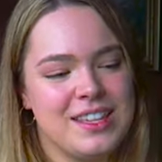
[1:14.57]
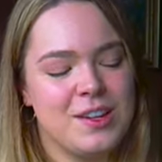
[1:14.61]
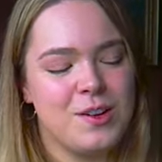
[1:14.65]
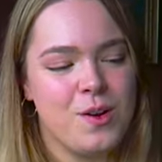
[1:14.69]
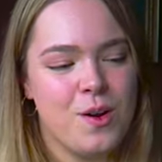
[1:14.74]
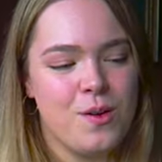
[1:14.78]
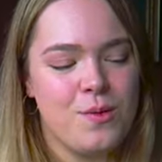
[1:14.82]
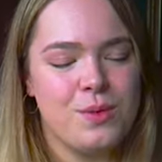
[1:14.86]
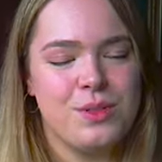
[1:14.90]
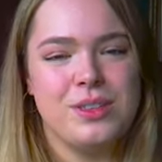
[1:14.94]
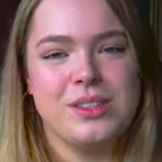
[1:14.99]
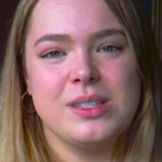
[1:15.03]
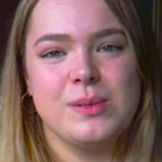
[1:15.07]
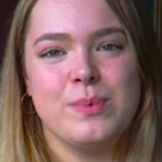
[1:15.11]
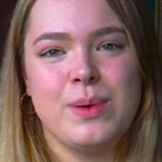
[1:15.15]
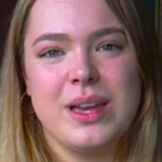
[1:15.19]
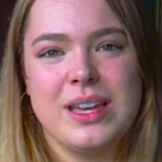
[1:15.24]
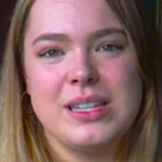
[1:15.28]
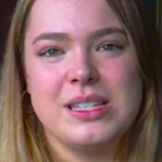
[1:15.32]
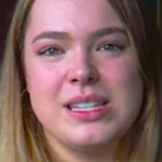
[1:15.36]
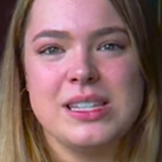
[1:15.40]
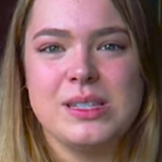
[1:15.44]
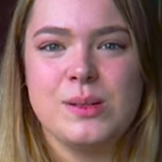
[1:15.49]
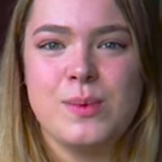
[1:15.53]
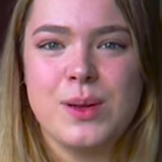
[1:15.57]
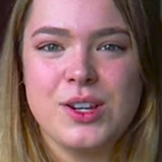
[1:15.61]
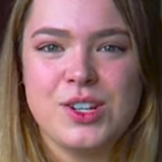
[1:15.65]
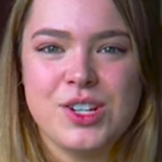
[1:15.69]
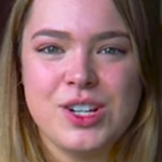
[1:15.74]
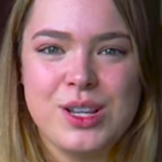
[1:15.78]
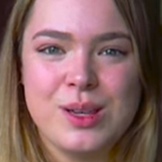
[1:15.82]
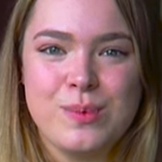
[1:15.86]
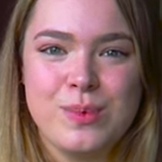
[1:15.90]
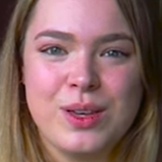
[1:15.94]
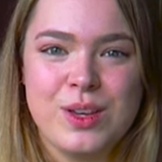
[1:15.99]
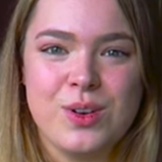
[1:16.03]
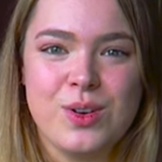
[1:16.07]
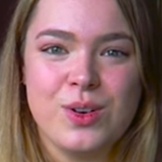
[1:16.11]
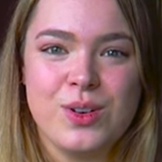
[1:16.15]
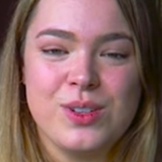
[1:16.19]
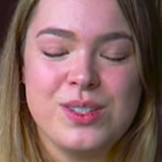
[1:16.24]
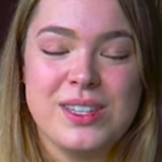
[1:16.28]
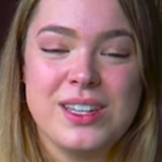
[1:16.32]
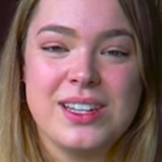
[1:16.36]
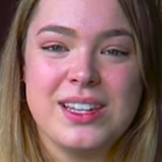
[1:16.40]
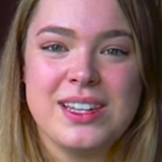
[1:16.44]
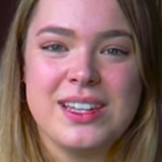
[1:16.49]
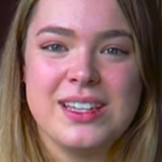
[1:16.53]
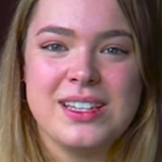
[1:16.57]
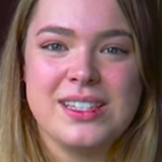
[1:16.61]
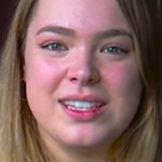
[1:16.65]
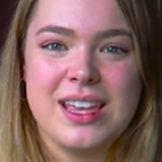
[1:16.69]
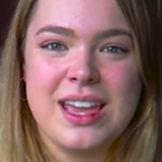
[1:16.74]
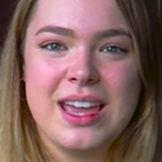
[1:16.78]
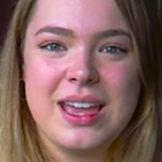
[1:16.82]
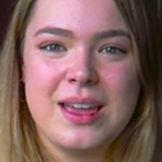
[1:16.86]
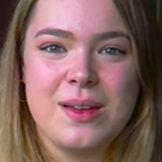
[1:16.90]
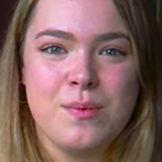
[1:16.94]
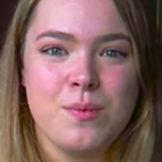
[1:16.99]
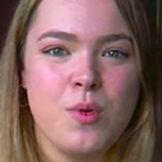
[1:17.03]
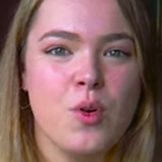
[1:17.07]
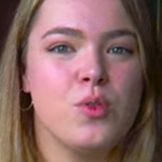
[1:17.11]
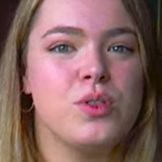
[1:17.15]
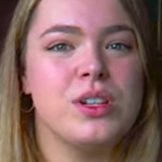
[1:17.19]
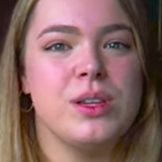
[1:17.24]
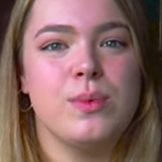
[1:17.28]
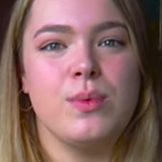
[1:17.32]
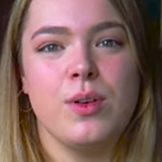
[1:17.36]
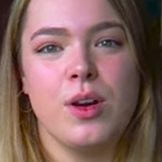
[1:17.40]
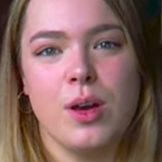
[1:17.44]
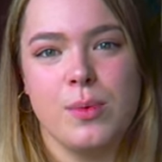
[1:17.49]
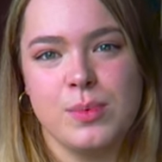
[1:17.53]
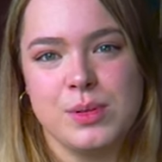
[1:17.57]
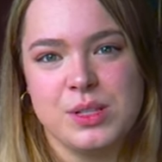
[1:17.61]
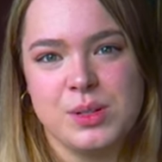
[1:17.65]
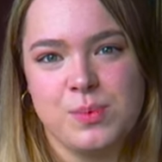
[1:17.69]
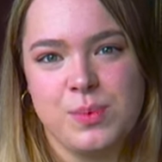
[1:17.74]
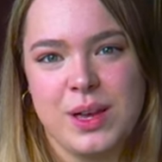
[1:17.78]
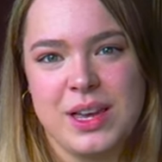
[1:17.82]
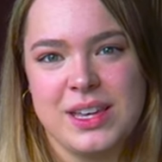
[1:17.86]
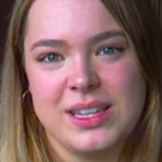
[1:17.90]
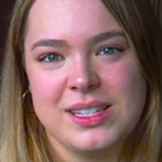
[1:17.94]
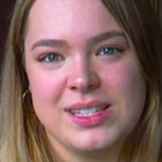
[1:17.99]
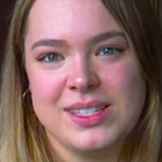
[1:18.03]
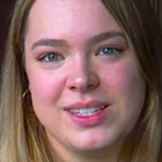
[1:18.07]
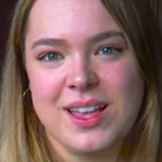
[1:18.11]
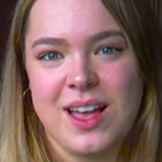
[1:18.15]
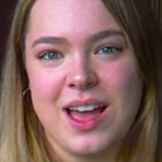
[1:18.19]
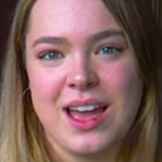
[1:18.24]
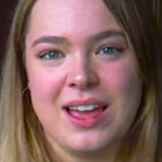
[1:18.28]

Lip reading: The goal with this space, especially because it is a multi-purpose space,